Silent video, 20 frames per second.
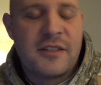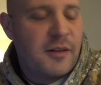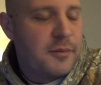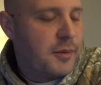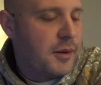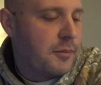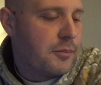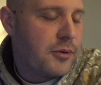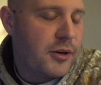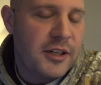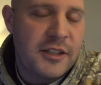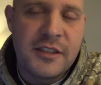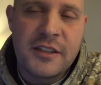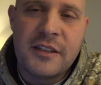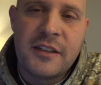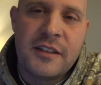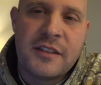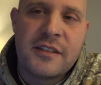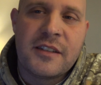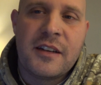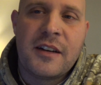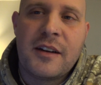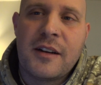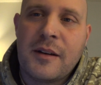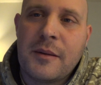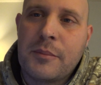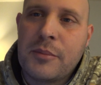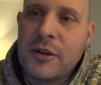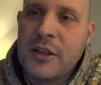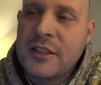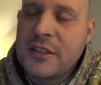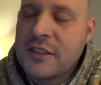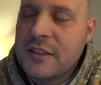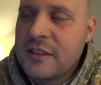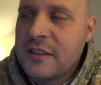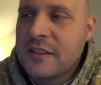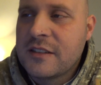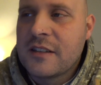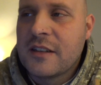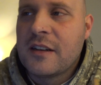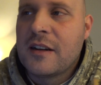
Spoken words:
I've been preaching this to her and preaching this to